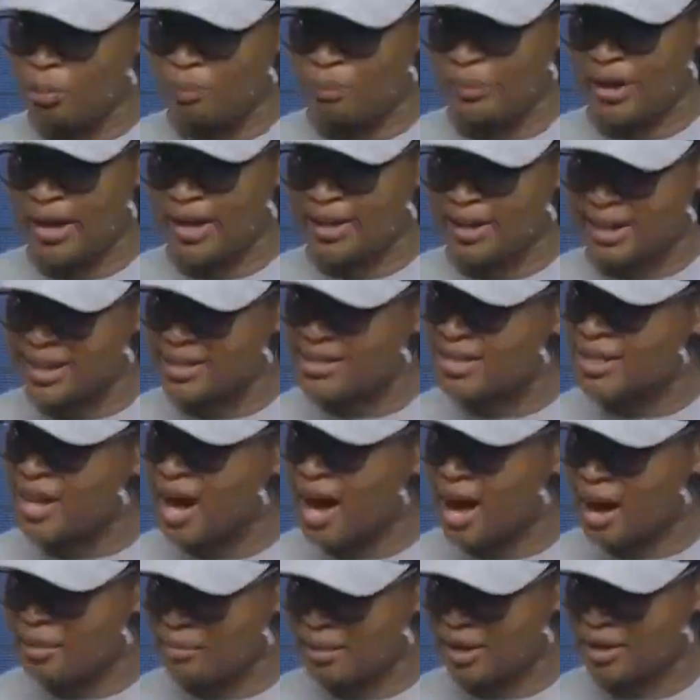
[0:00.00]
brain gets
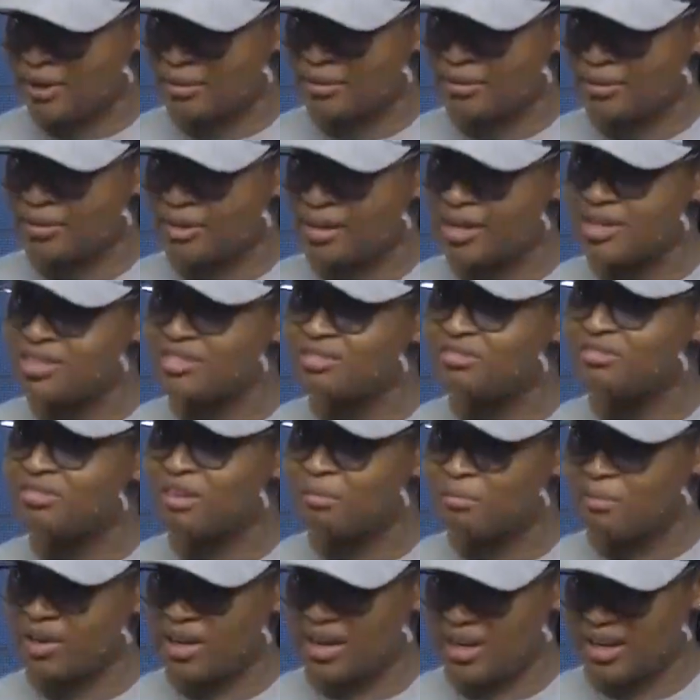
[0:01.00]
calmer. It's
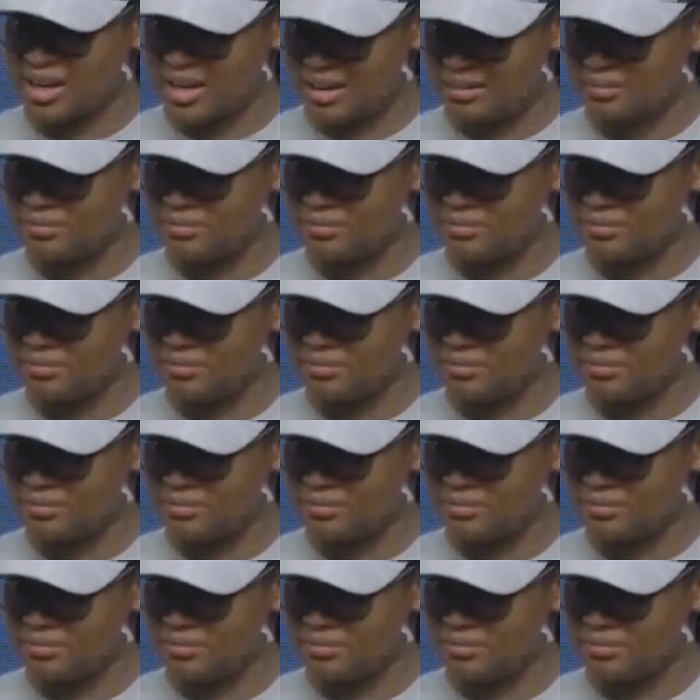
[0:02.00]
familiar,